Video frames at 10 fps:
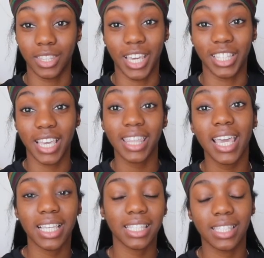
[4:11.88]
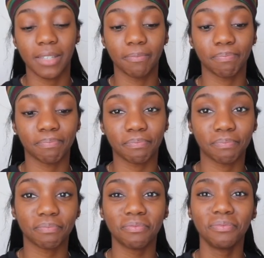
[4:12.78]
things like this.
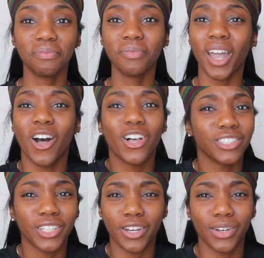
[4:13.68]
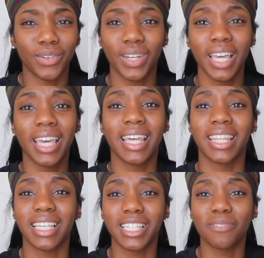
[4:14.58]
Also,
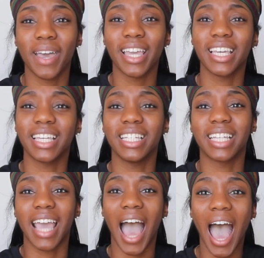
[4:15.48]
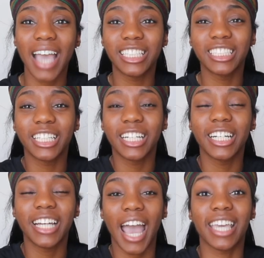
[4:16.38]
this is my E J I
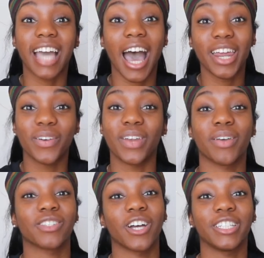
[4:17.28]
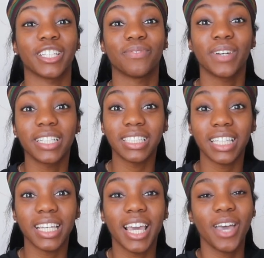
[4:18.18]
shirt. I got it when I saw Just
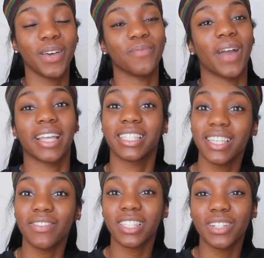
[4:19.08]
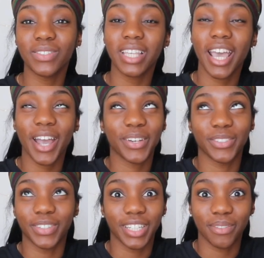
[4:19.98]
Mercy. Bryan Stevenson was there. I
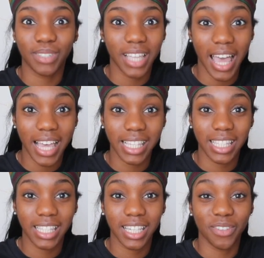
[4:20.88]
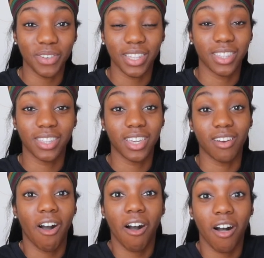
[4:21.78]
was really obsessed with
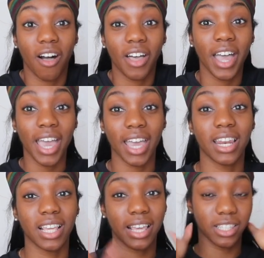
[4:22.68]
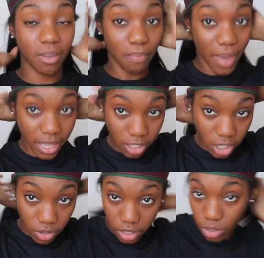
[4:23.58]
it all. And it has the best,
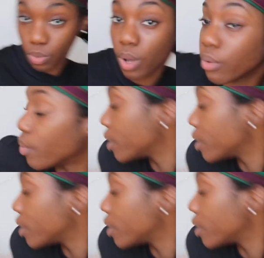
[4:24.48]
cutest quote